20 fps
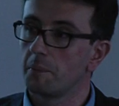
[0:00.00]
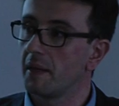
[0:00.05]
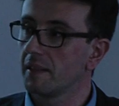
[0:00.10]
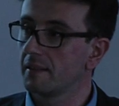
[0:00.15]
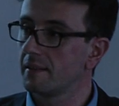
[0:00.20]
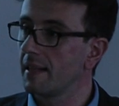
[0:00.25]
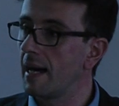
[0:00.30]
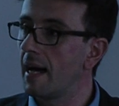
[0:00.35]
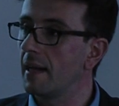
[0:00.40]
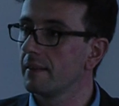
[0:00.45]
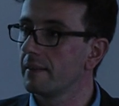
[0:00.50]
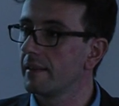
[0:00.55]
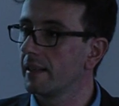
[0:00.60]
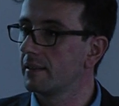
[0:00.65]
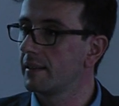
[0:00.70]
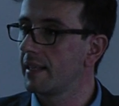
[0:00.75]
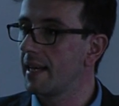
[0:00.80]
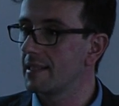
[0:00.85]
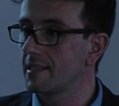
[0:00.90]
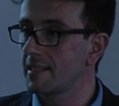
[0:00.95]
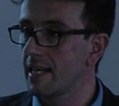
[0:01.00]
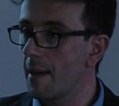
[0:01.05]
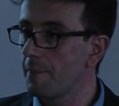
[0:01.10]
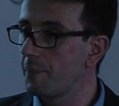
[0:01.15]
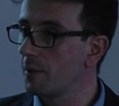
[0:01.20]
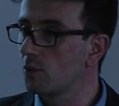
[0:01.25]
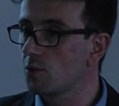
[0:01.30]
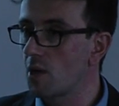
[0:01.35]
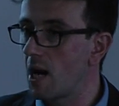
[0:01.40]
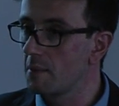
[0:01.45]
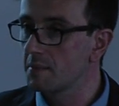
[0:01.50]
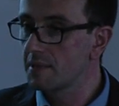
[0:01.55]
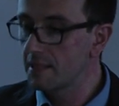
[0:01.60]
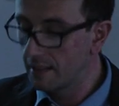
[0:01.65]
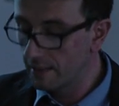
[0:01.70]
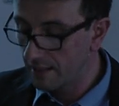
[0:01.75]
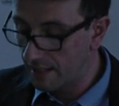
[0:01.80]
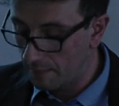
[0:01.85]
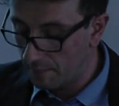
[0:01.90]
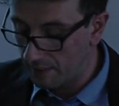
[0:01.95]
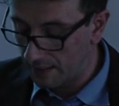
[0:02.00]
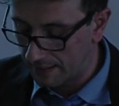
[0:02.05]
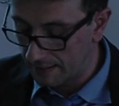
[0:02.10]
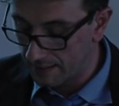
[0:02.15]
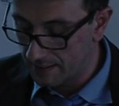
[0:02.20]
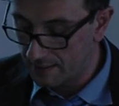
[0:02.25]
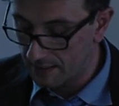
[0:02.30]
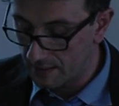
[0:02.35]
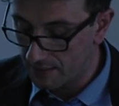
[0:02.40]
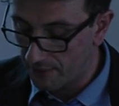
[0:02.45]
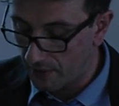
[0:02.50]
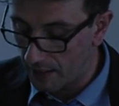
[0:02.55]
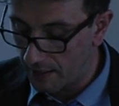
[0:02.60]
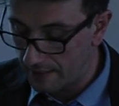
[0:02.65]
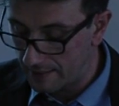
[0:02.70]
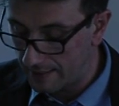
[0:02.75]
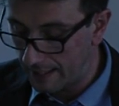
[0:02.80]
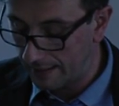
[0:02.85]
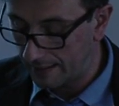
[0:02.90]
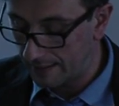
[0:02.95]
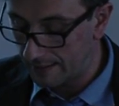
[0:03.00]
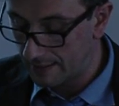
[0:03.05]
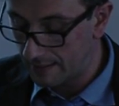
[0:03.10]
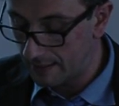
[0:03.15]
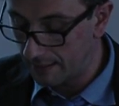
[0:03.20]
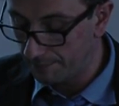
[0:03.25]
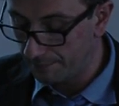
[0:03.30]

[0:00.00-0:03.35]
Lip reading: but none that has epigrams in them, at least as far as I can see.